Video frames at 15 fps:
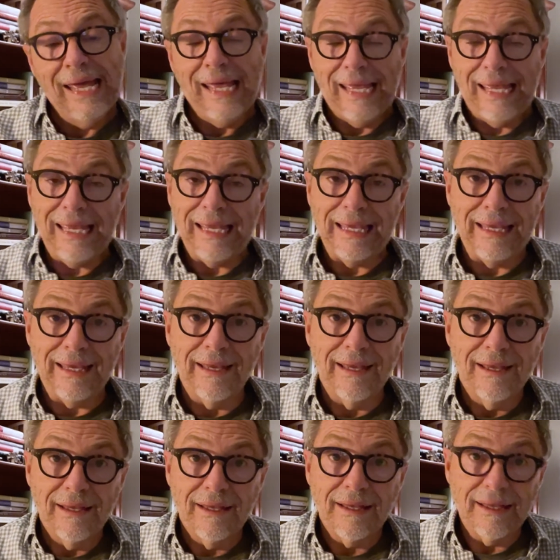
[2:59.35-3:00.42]
he
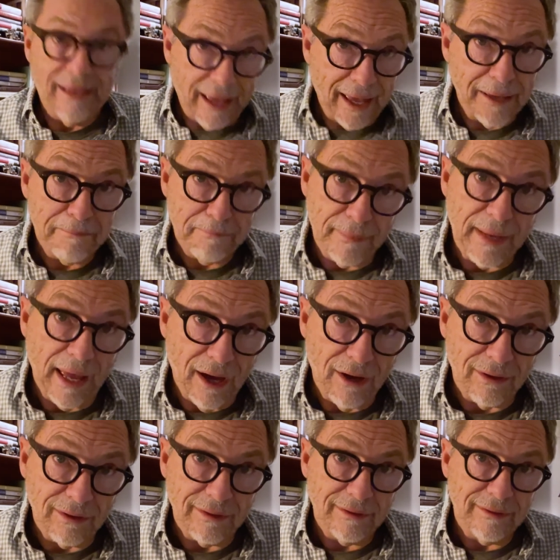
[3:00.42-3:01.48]
came
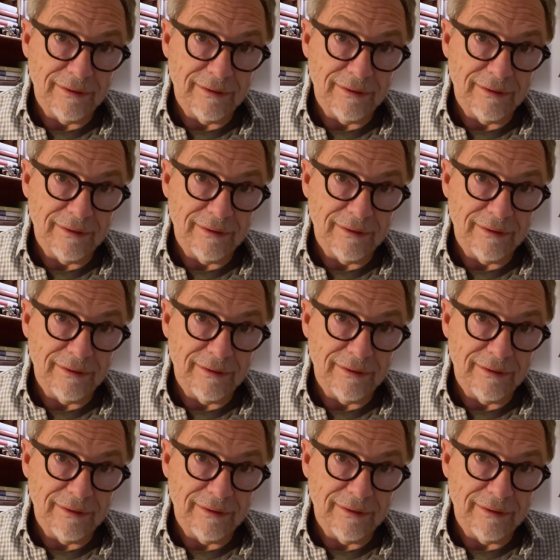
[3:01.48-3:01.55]
down.